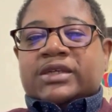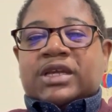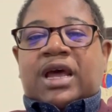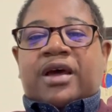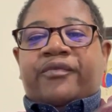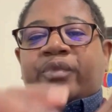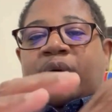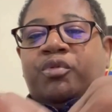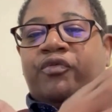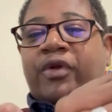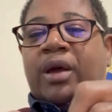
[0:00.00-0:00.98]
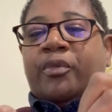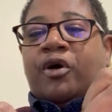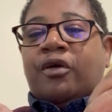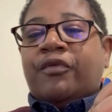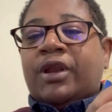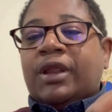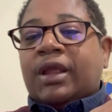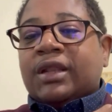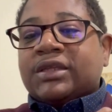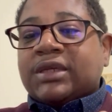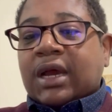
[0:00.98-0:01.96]
have bubble wrap already
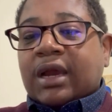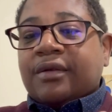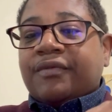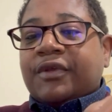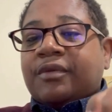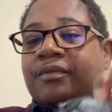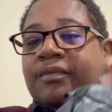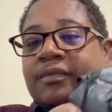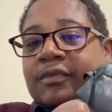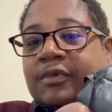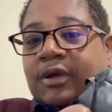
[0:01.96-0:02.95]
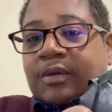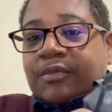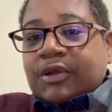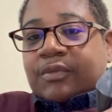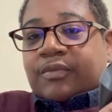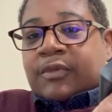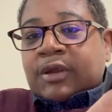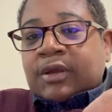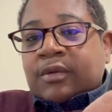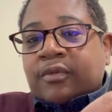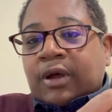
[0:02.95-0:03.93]
inside of them. You can
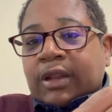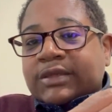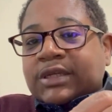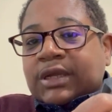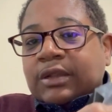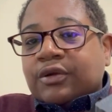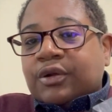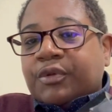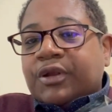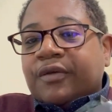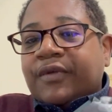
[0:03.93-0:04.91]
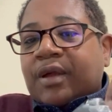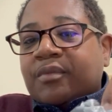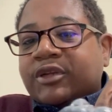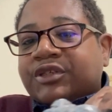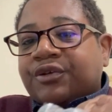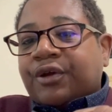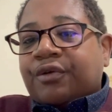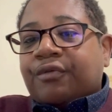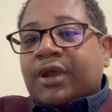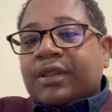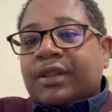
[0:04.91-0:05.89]
probably see a little bit of that material
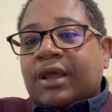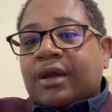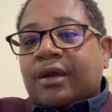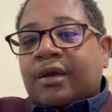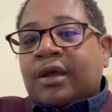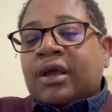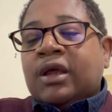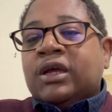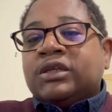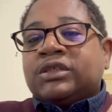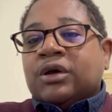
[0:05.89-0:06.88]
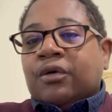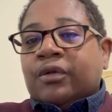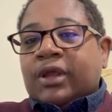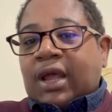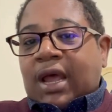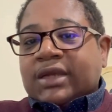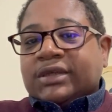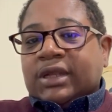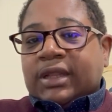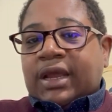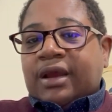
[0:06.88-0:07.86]
right there. So it has a
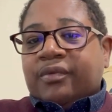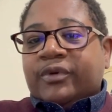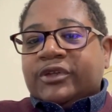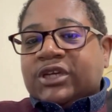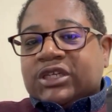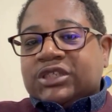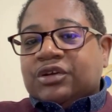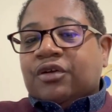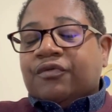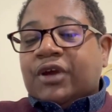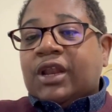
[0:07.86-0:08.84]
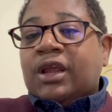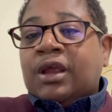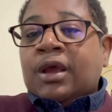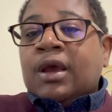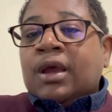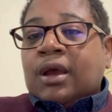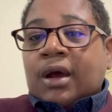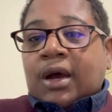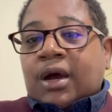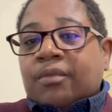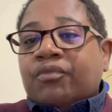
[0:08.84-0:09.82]
layer of protection already.
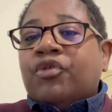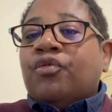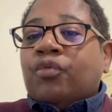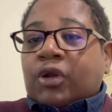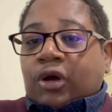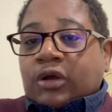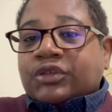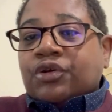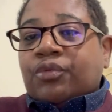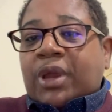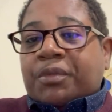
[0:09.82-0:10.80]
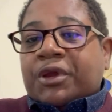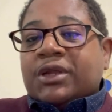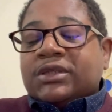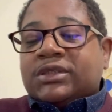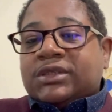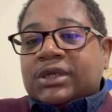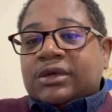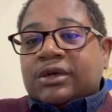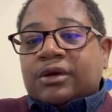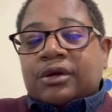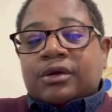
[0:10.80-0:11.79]
You would also maybe
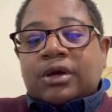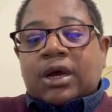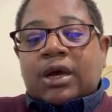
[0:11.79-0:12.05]
consider,